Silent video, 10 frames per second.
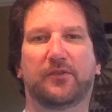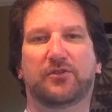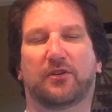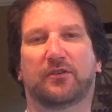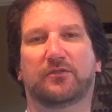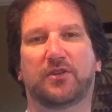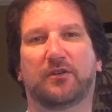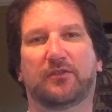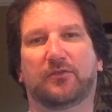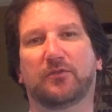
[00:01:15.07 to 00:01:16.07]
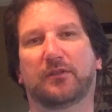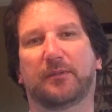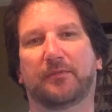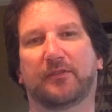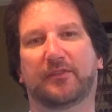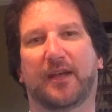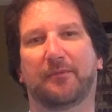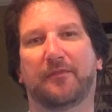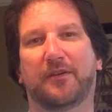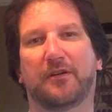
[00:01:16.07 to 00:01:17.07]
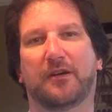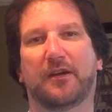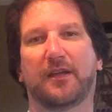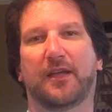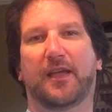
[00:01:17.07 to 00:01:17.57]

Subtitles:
fish are generally schooled up this time of year.